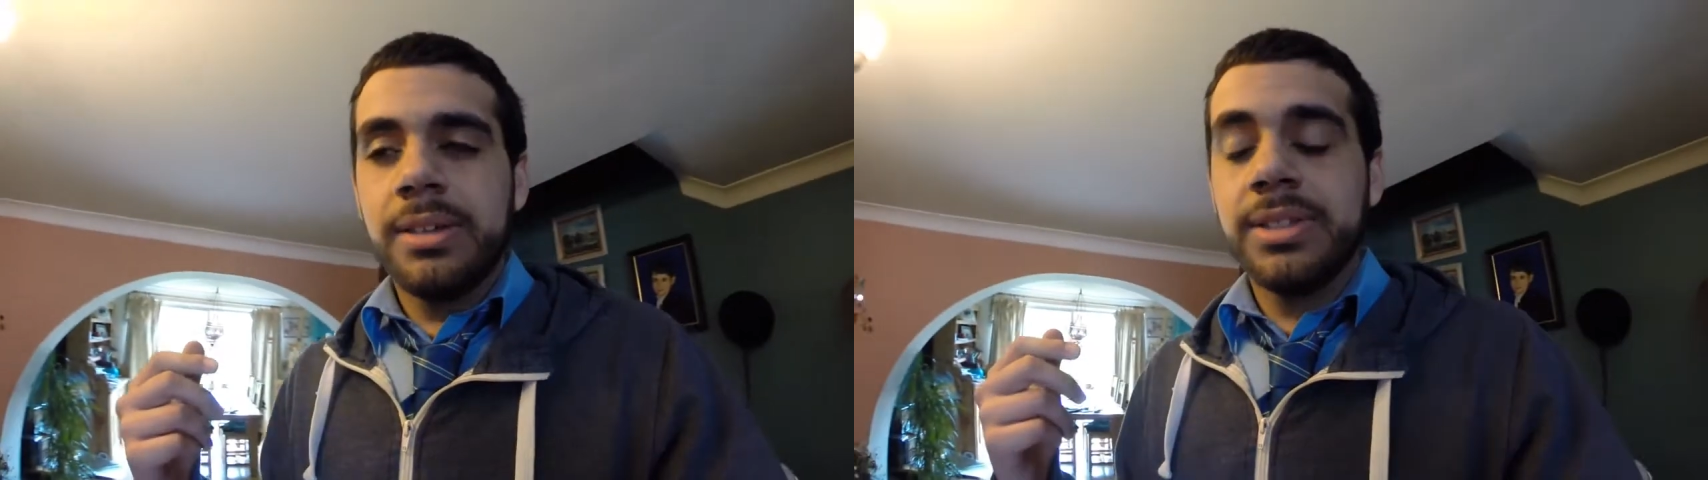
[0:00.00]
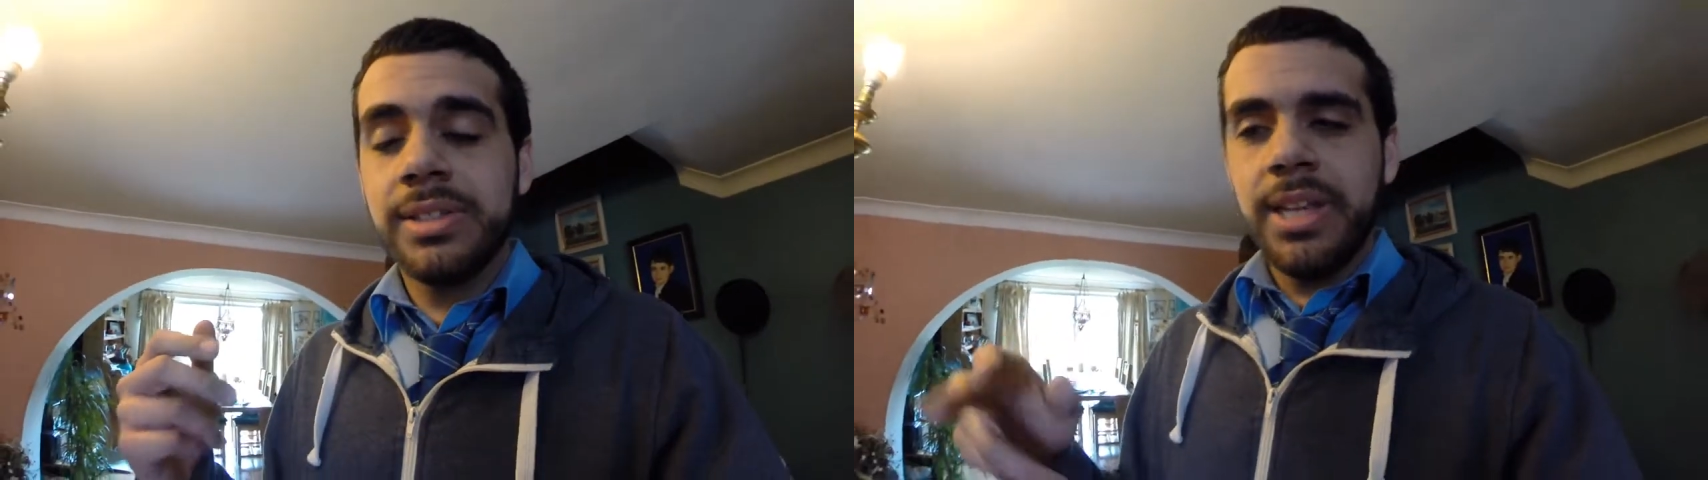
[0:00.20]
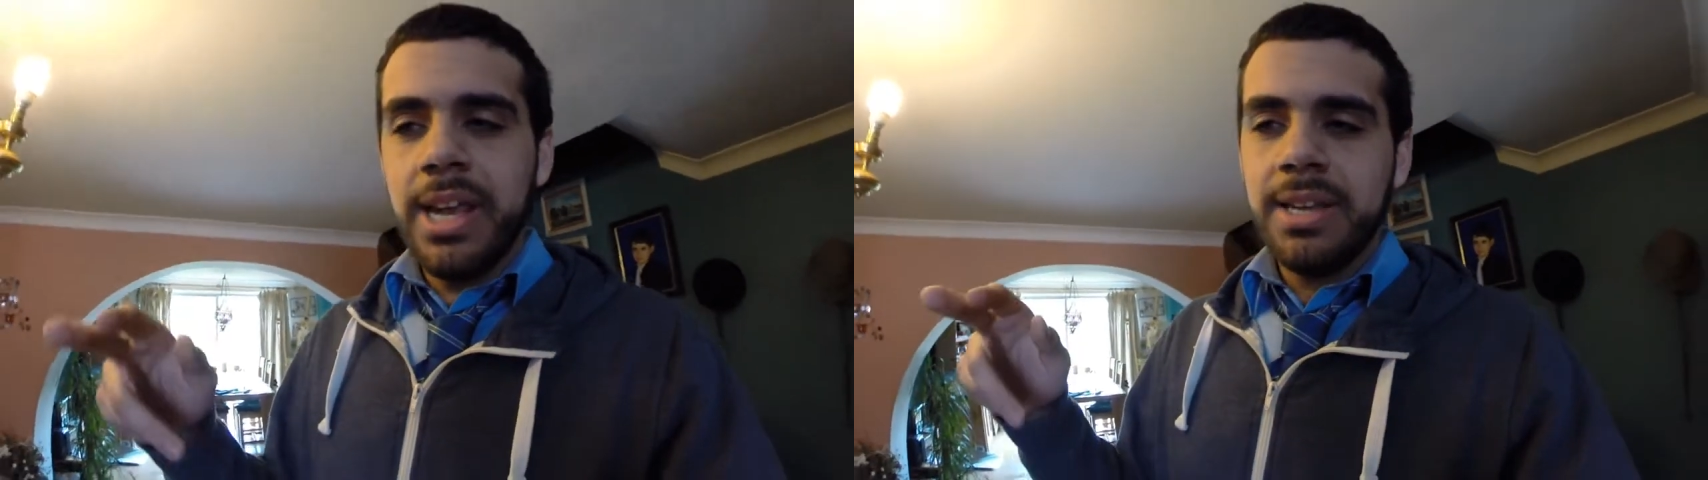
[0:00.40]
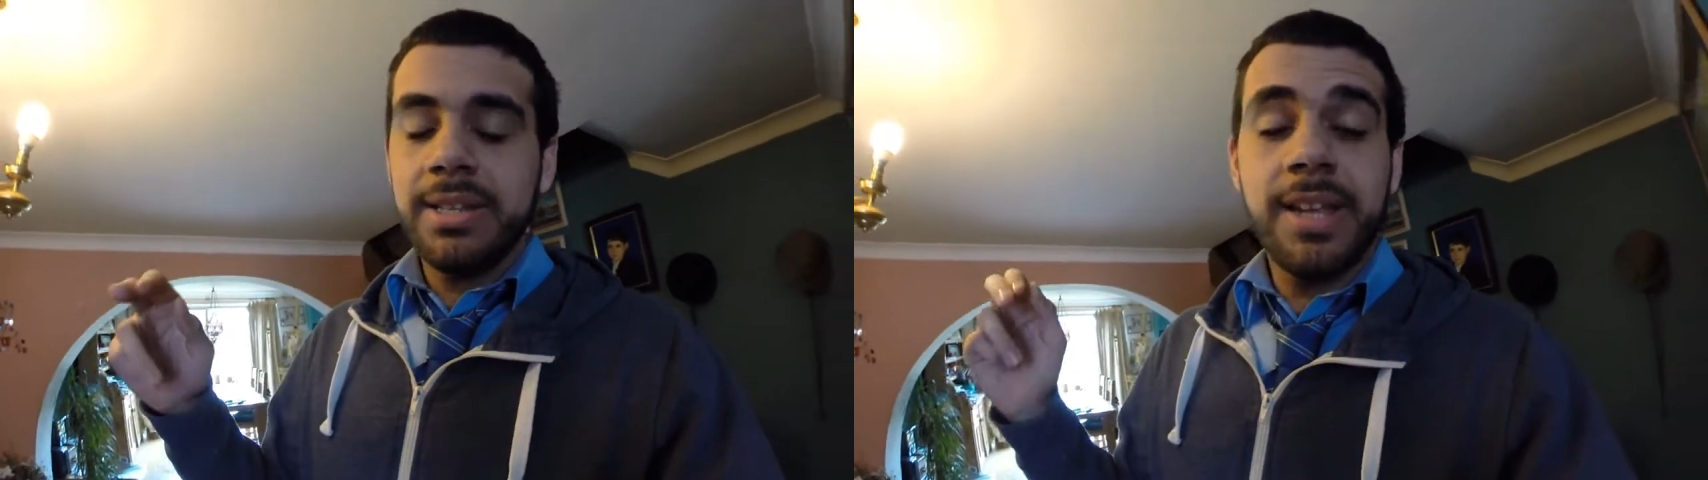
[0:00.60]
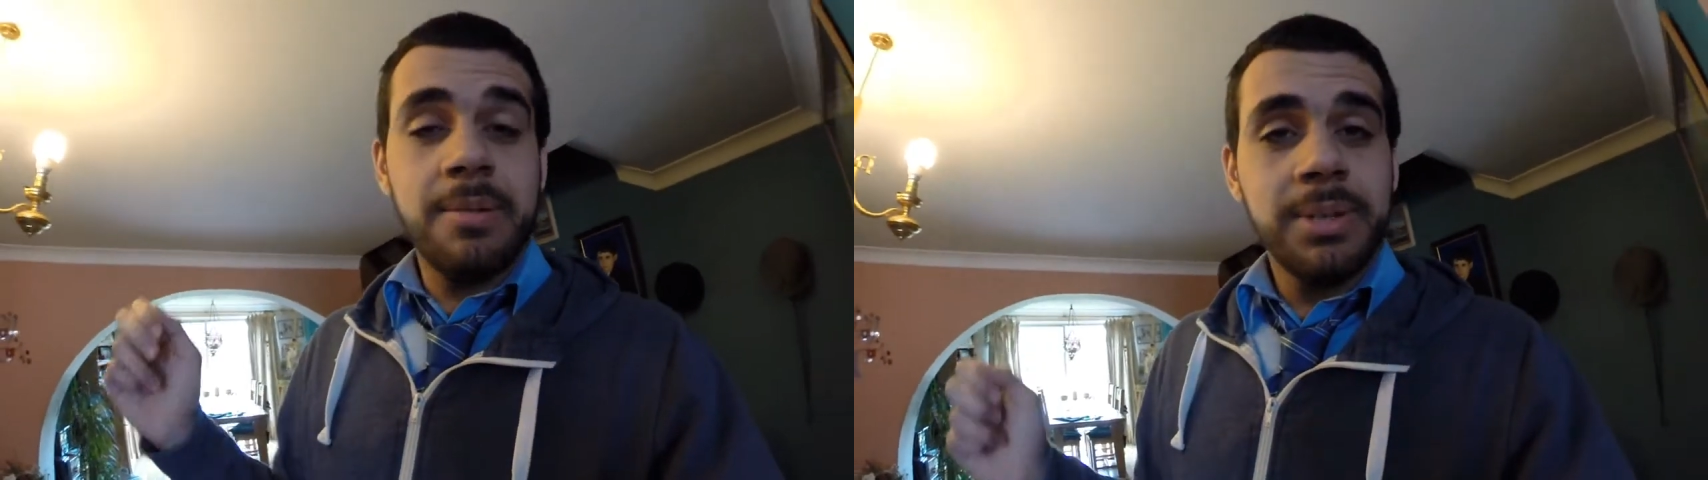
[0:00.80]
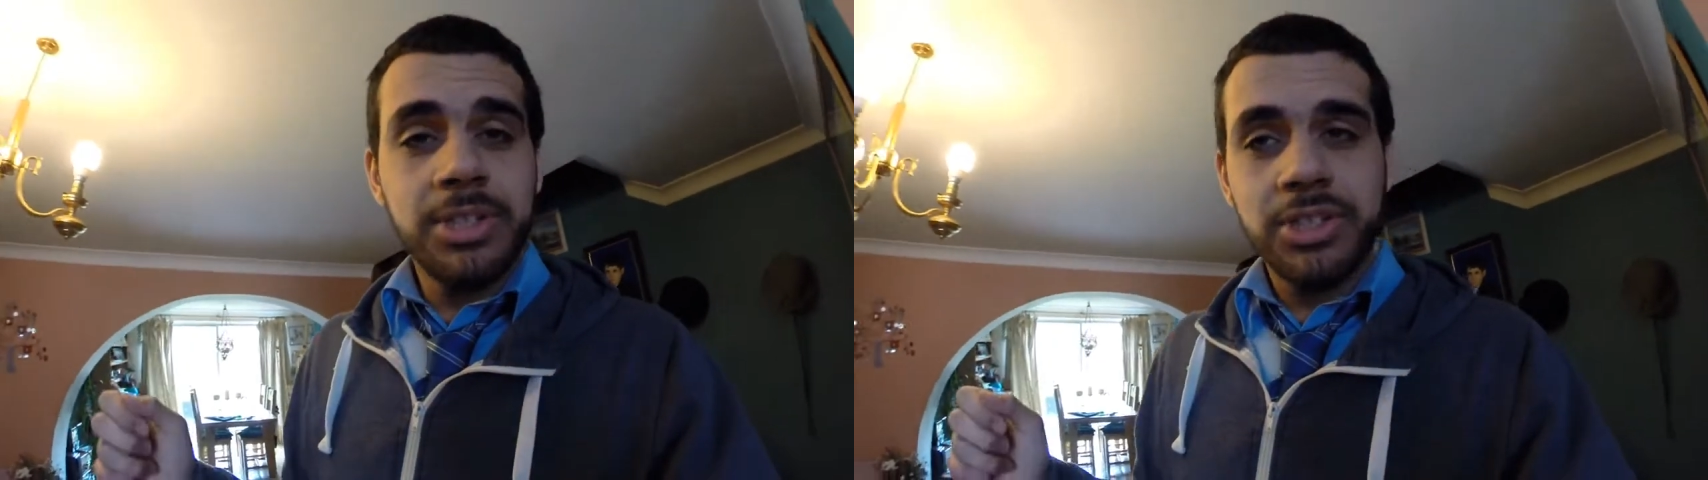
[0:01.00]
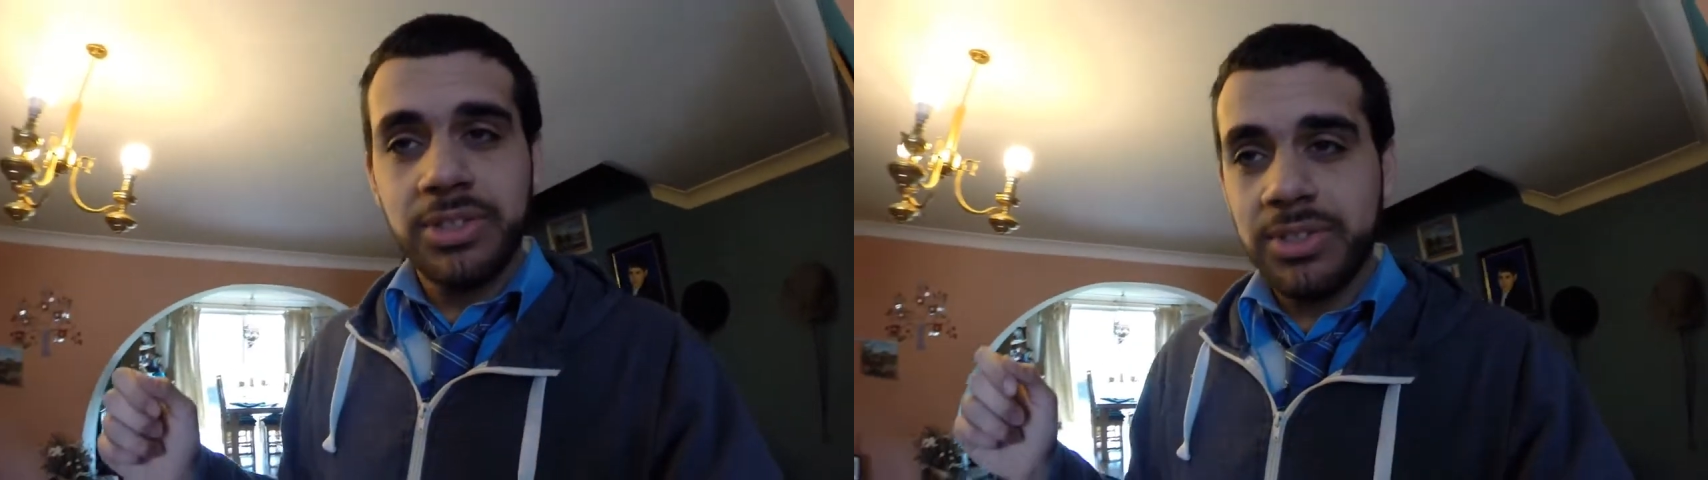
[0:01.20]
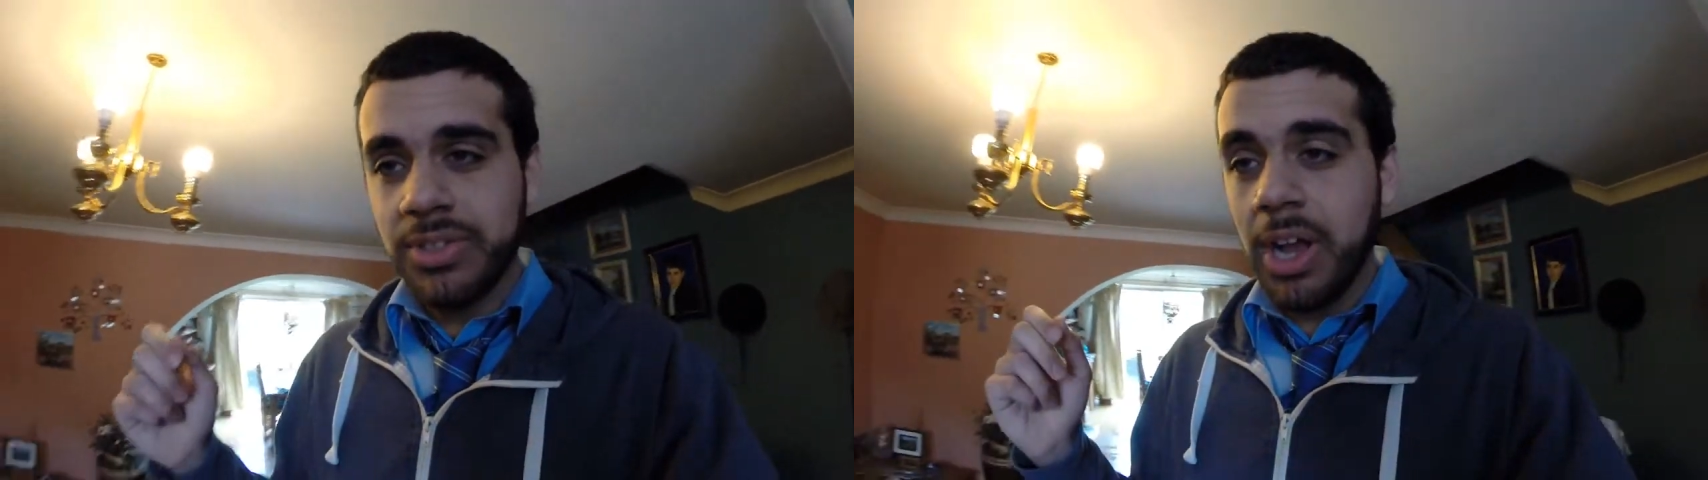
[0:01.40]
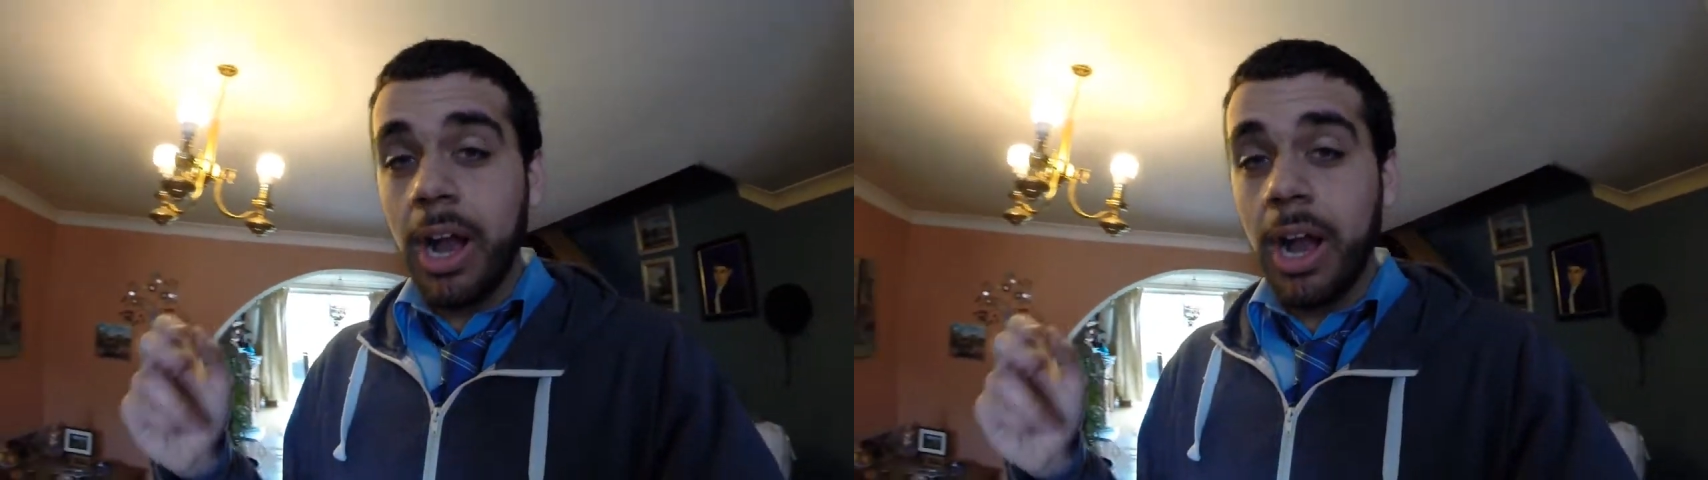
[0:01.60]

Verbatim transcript: State Examinations